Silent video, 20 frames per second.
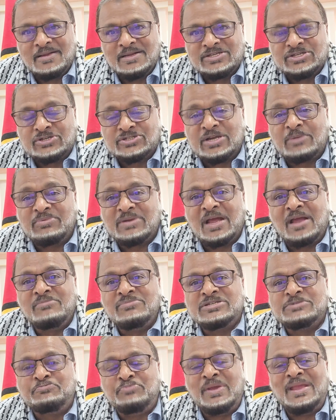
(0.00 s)
So
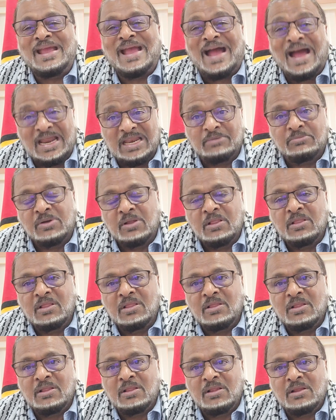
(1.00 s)
sometimes being animal
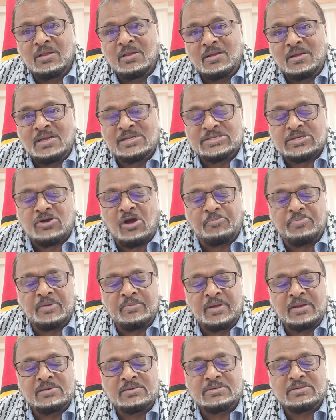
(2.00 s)
is a
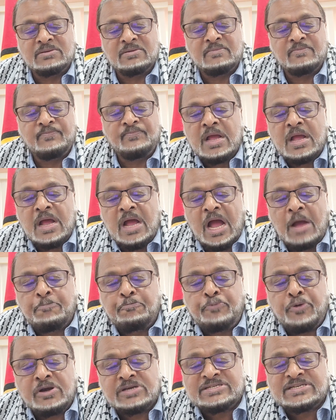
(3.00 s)
compliment.
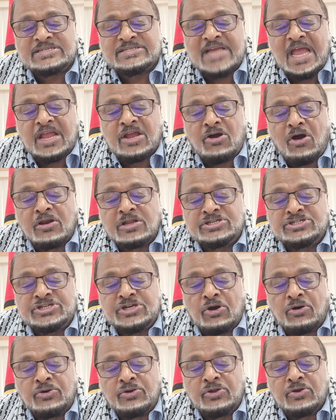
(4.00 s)
A person's
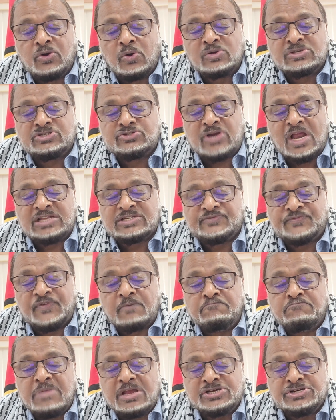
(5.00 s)
psychology undergoes
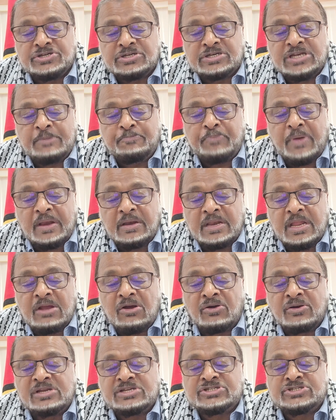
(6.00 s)
transformation
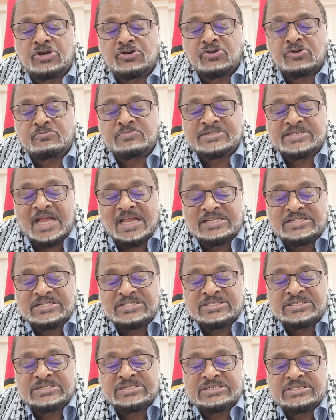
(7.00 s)
depending on the
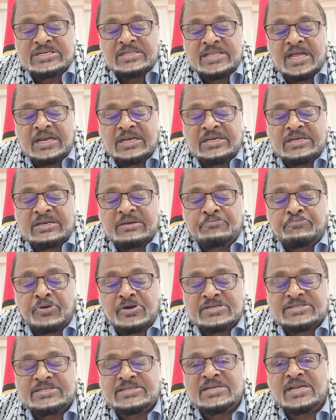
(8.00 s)
circumstances that
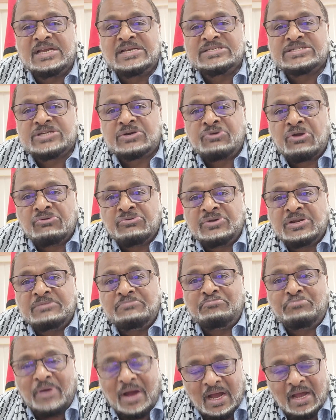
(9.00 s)
person is
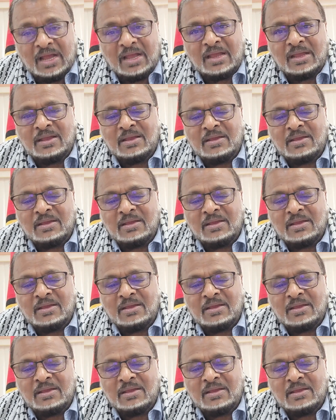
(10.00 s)
surrounded by.